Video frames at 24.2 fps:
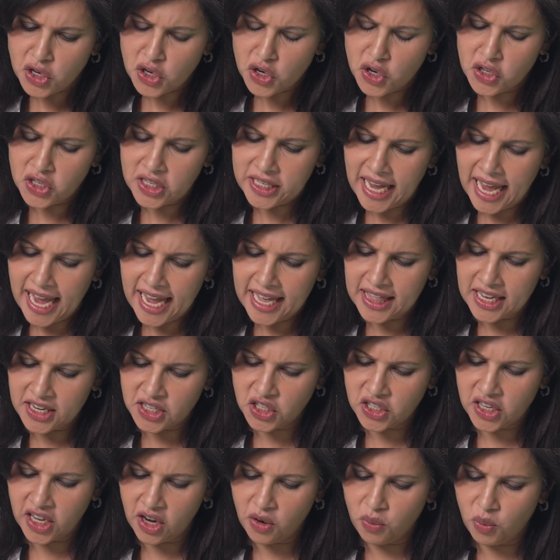you say
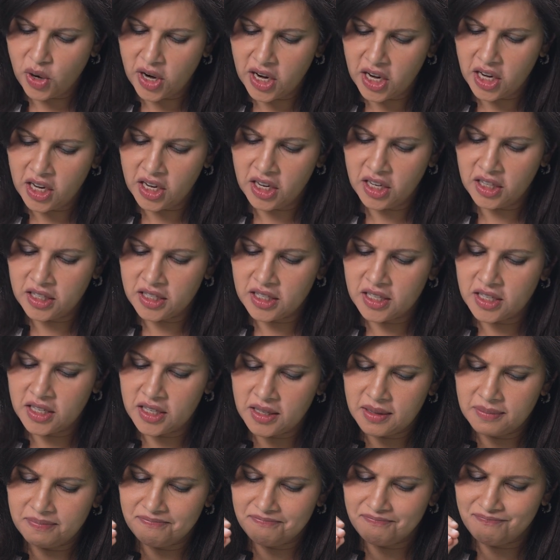there's still a world
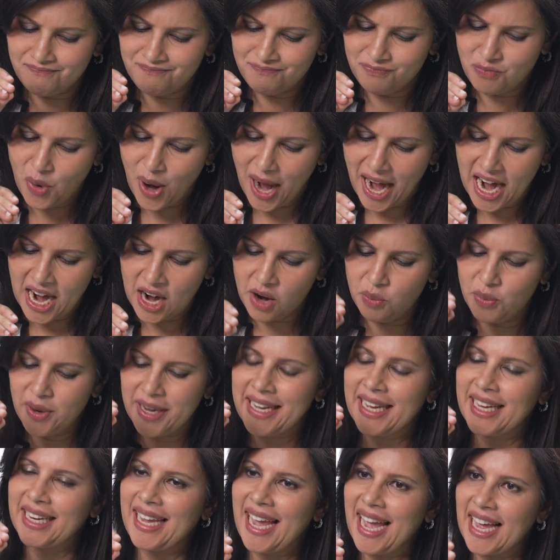where we
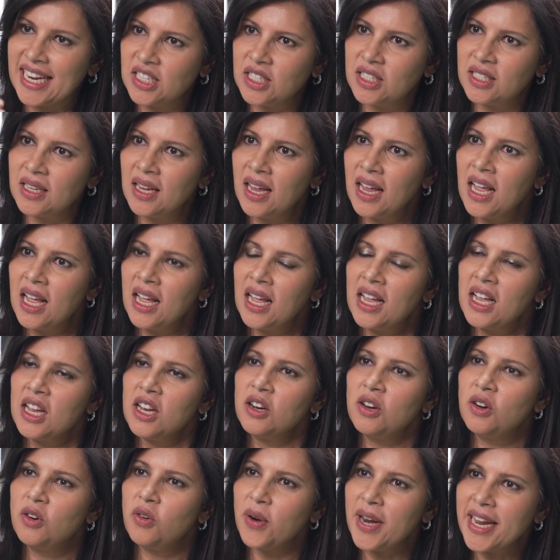can get
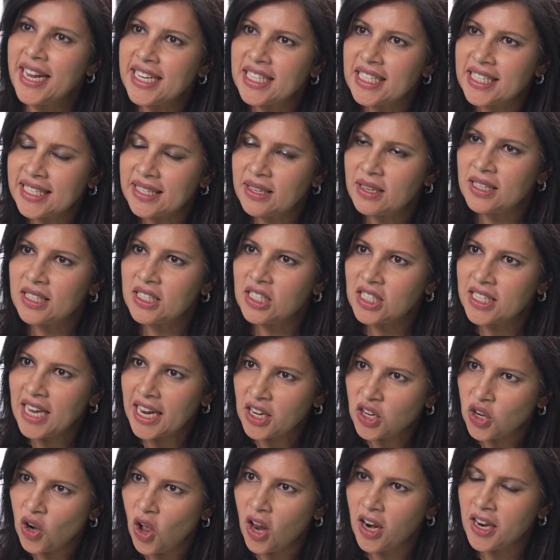green
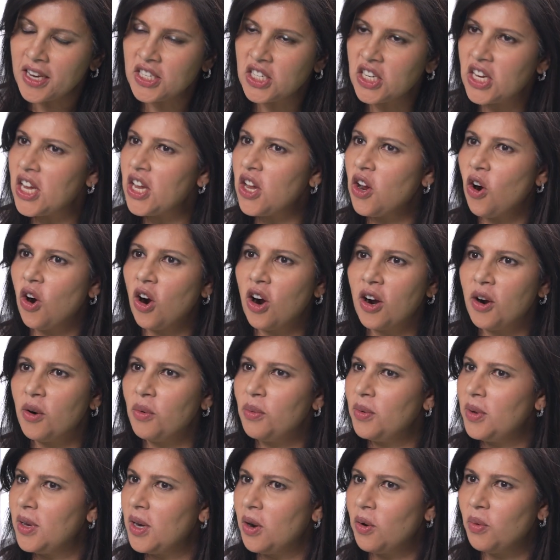technology, or
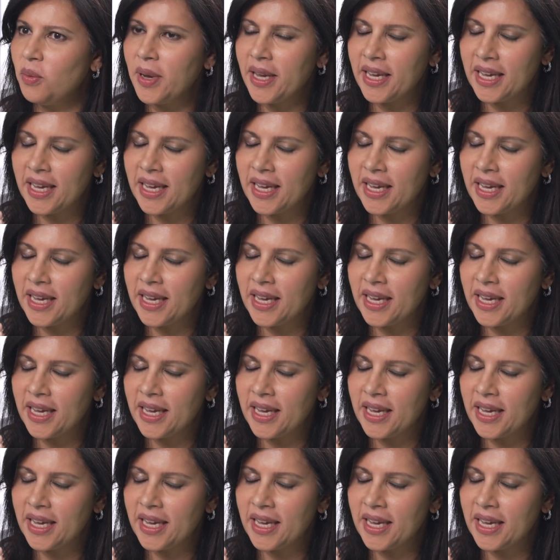we